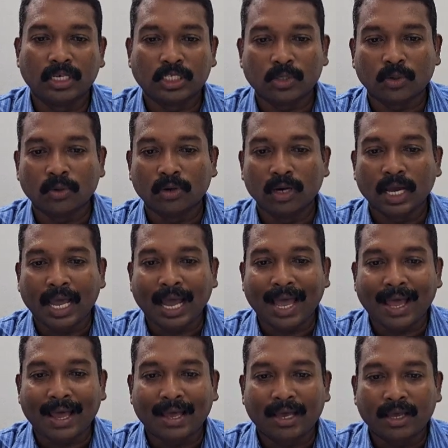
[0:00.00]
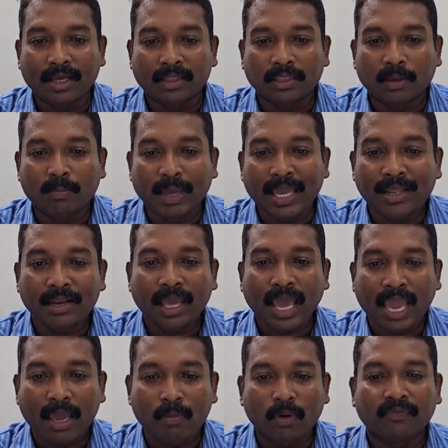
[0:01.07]
So the main
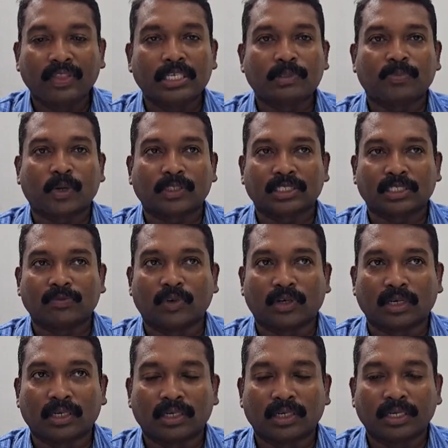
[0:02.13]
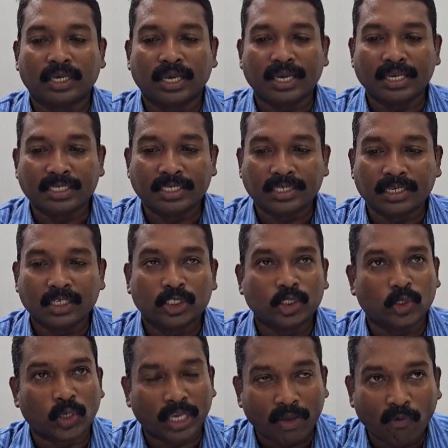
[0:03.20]
aim of this project work is
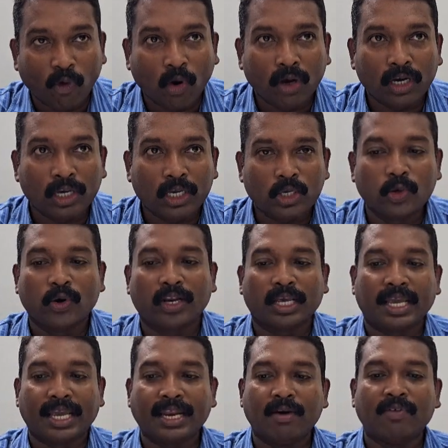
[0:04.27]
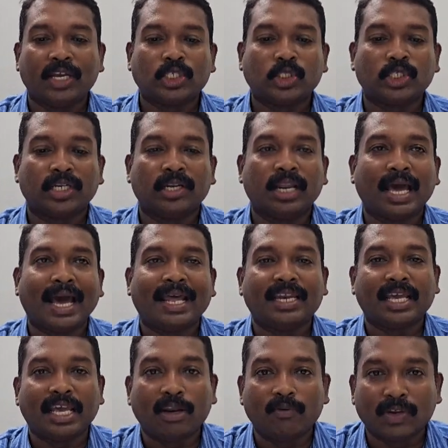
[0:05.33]
to evoke your innovation and
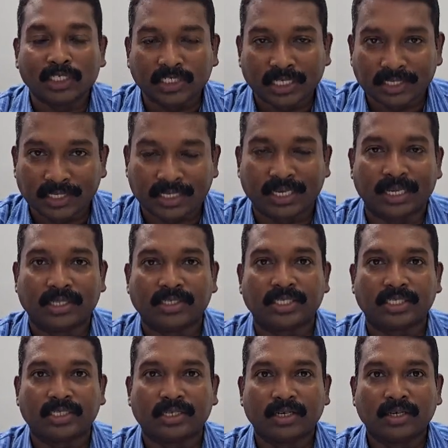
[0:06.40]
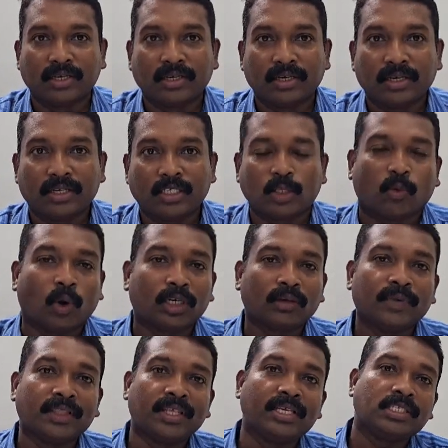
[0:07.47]
invention skills. So
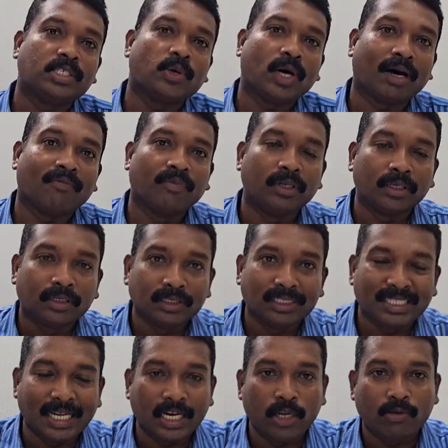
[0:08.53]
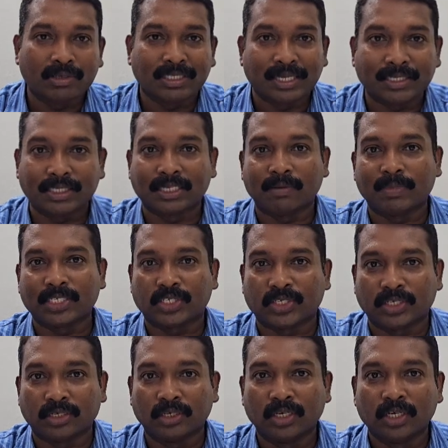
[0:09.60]
whatever things you have learned till your sixth
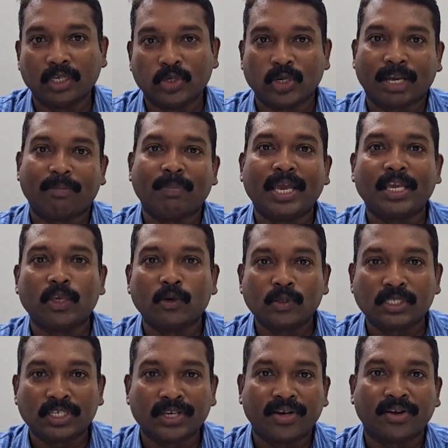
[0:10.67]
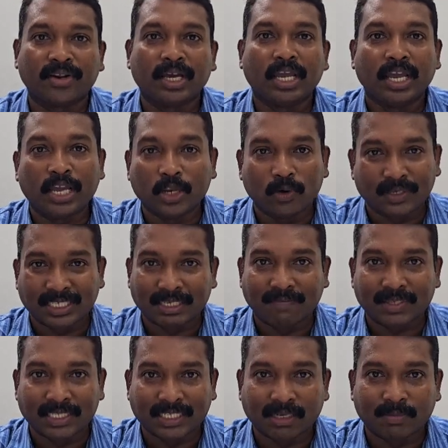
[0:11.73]
semester, you can make use here in your
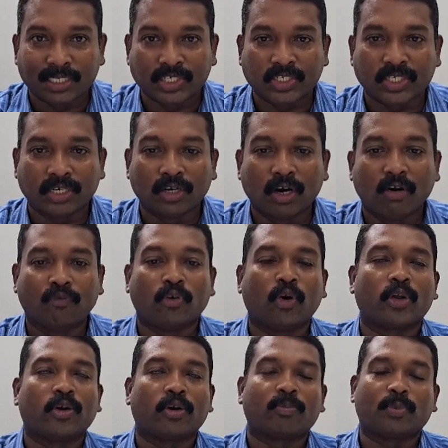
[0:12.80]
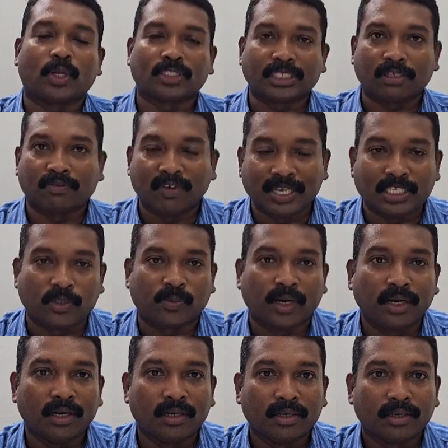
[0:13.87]
seventh semester for your project phase one.